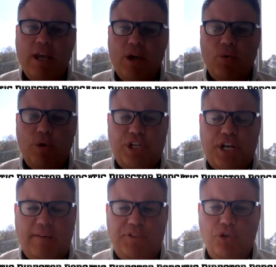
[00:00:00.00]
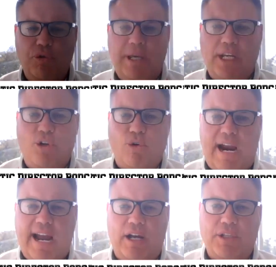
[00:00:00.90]
we should have 2 big
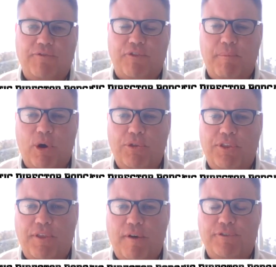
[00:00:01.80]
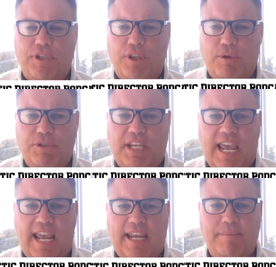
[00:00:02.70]
crowds for both of those
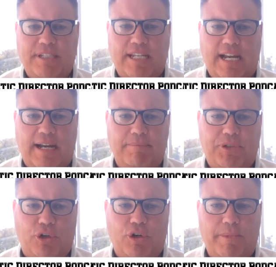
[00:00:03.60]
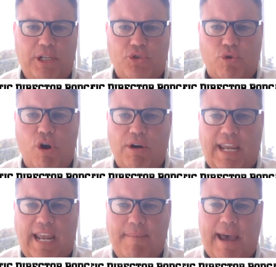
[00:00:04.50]
games. Tournament draw
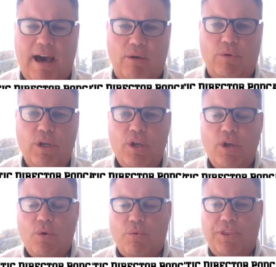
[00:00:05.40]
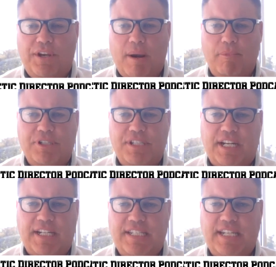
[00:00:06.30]
came out. We're the number
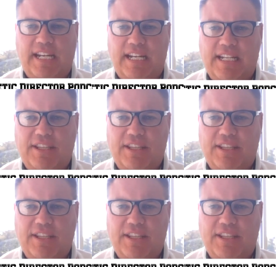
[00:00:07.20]
6 seed in the